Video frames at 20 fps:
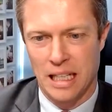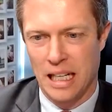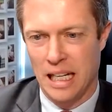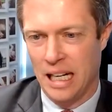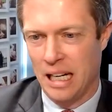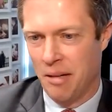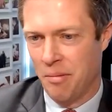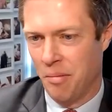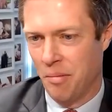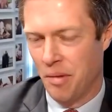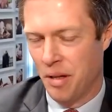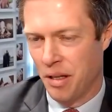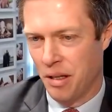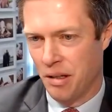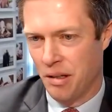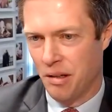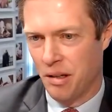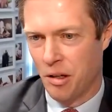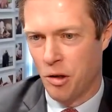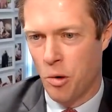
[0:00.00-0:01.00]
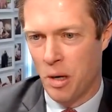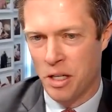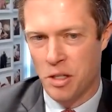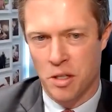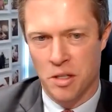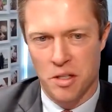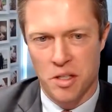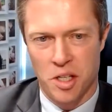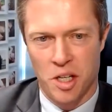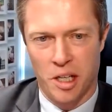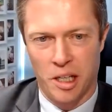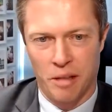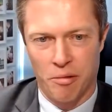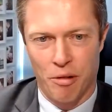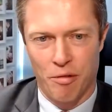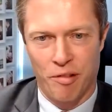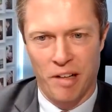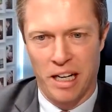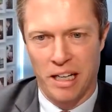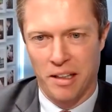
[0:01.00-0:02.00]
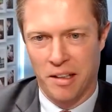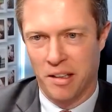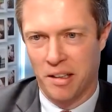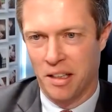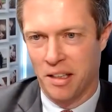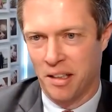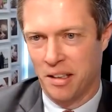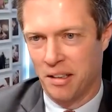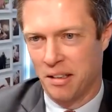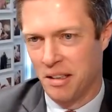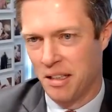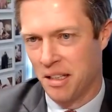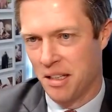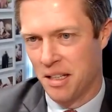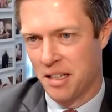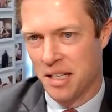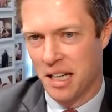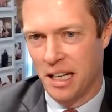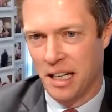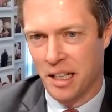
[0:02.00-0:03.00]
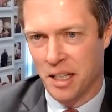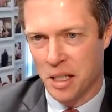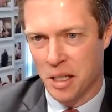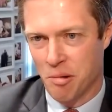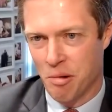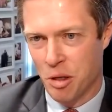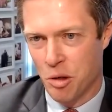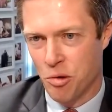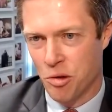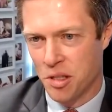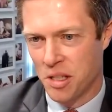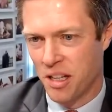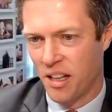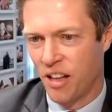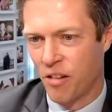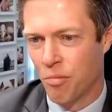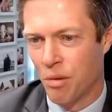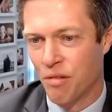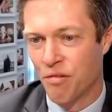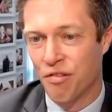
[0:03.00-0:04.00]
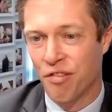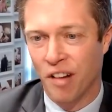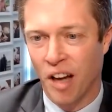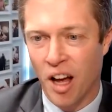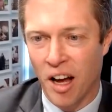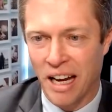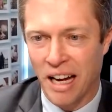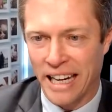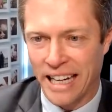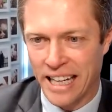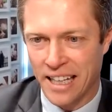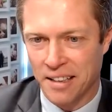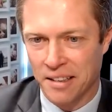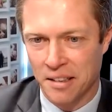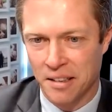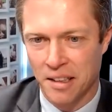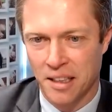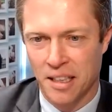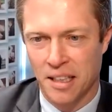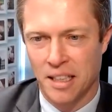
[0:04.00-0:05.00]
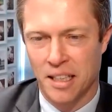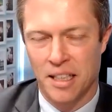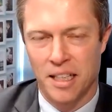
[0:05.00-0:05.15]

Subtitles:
The questions certainly reflect that the delegates are interested. They've been flying in.